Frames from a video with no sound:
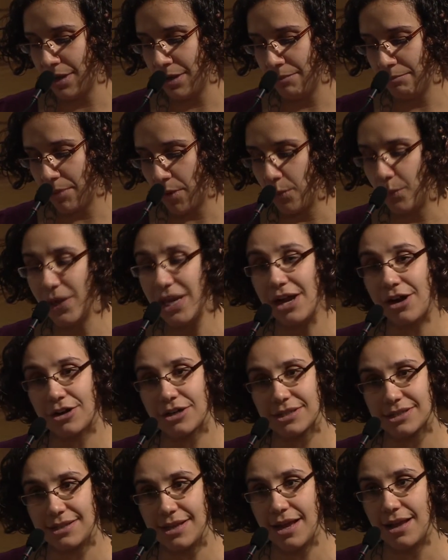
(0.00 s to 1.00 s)
but we
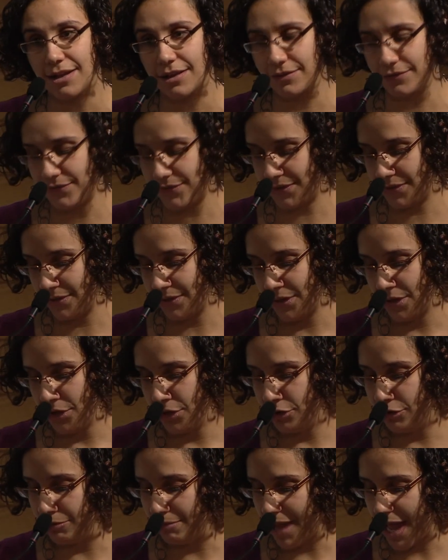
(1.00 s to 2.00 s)
ourselves,
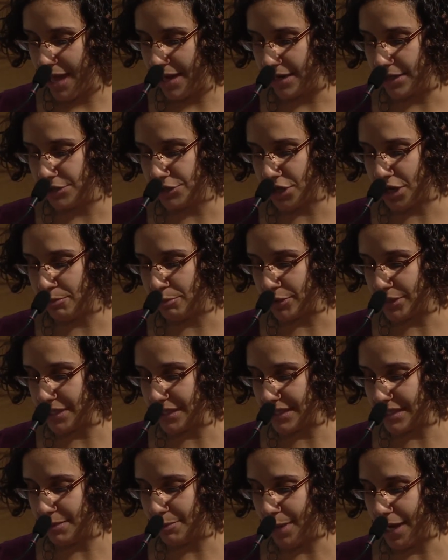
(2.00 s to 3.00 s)
who manage and
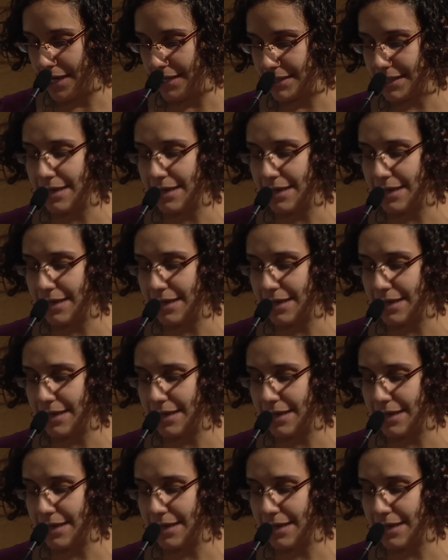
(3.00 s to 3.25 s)
participate